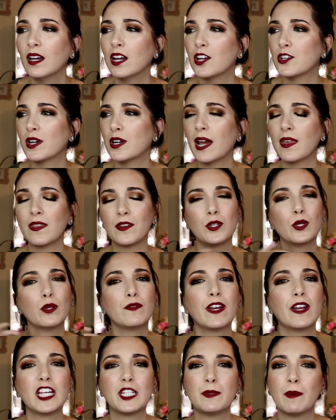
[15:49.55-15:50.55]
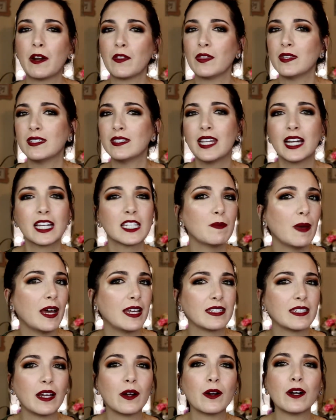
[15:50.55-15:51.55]
Try the Too Faced Better Than Sex
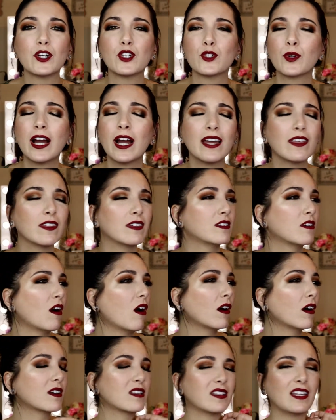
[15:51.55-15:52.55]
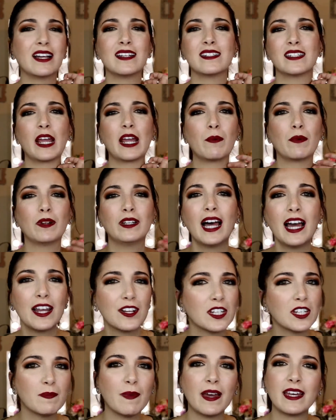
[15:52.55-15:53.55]
mascara. Try the Tarte Lights Camera
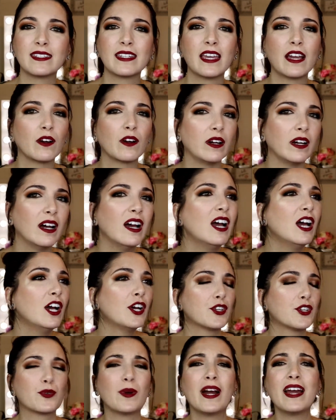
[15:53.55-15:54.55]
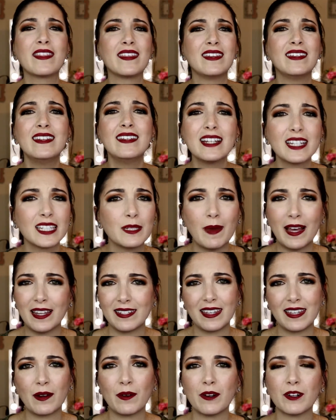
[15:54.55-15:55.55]
Lashes mascara. Try the NYX
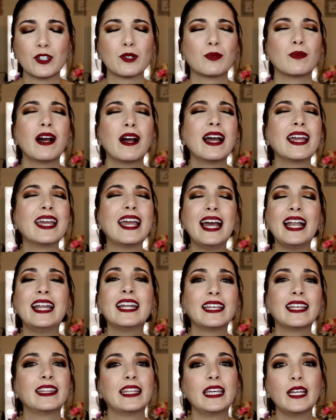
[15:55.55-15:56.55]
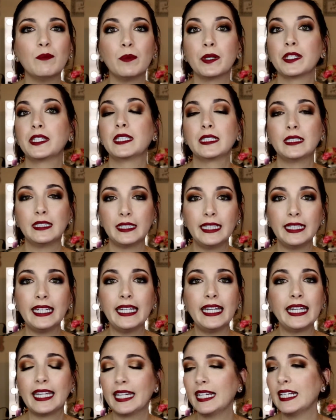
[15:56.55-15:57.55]
mascara. Try anything but the
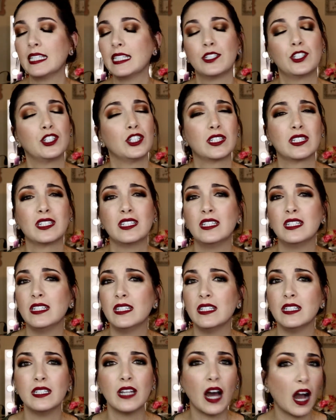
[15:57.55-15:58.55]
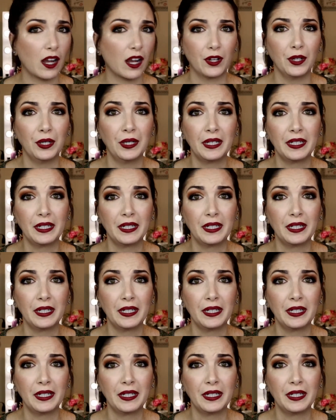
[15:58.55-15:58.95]
Clinique. It is just not good.